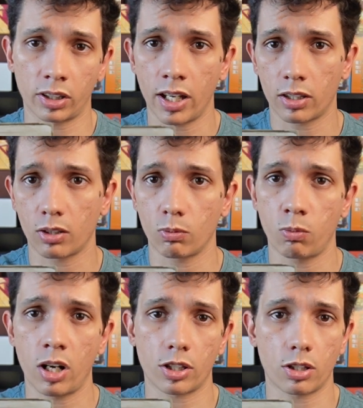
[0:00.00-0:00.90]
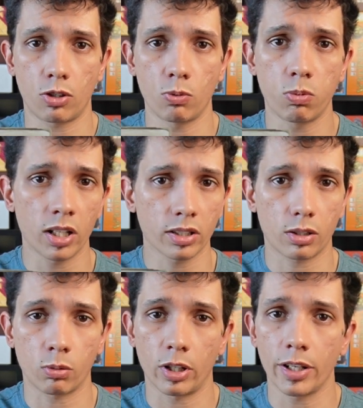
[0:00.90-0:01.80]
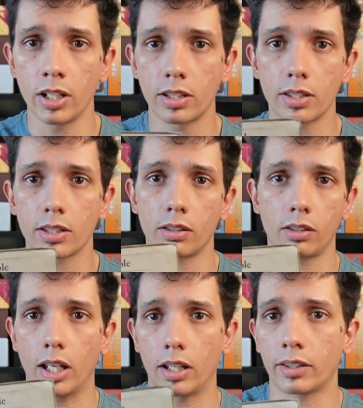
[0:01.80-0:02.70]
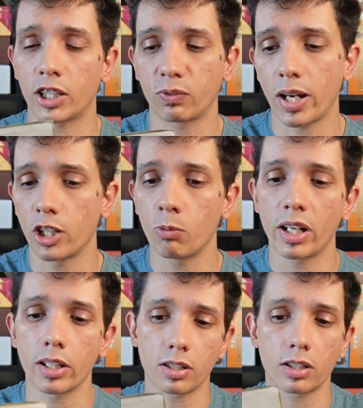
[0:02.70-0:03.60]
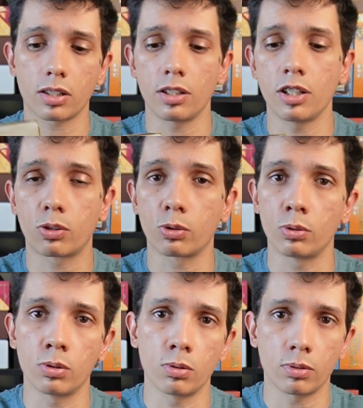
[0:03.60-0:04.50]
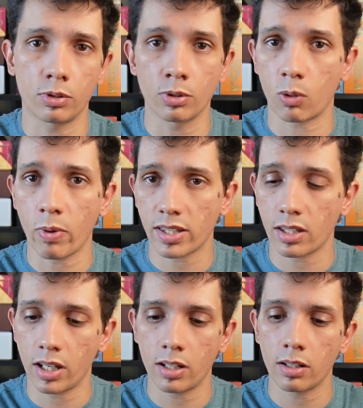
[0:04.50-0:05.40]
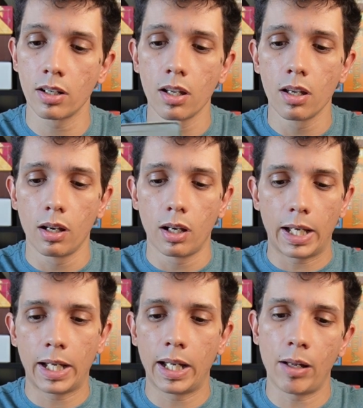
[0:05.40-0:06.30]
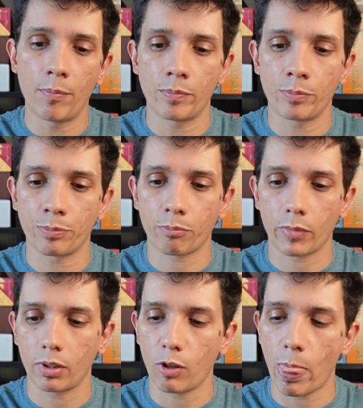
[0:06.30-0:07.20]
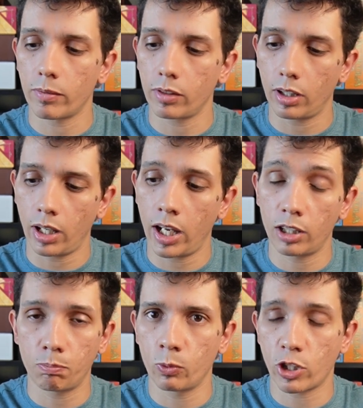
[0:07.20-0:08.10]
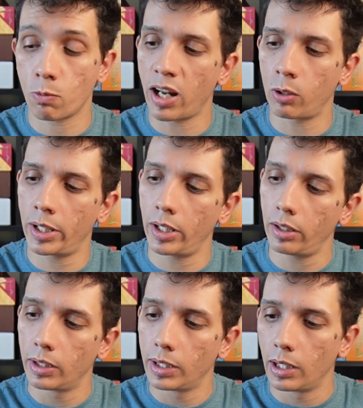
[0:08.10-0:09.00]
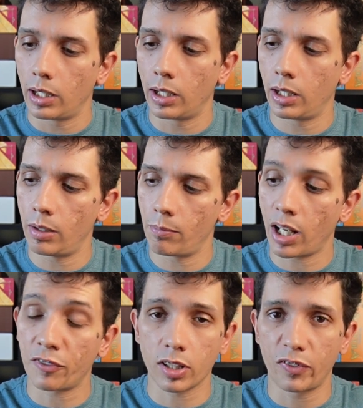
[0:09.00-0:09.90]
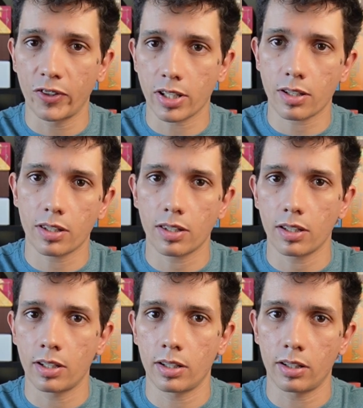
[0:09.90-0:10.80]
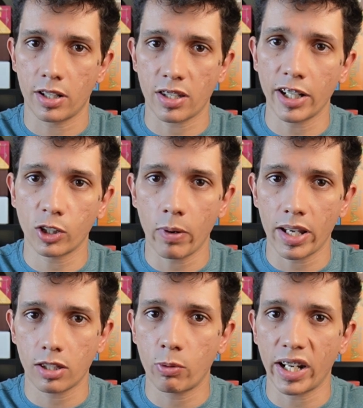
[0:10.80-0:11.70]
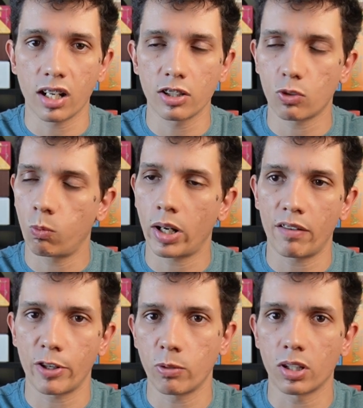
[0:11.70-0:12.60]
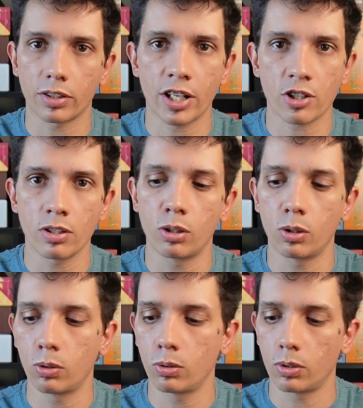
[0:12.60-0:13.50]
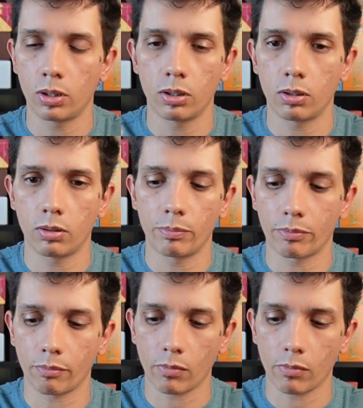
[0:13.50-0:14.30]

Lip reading: get what you want or need, and that's fine. You might need to do the quest again. And which, by the way, after the first assigned quest, you can hunt whatever you want. There's no...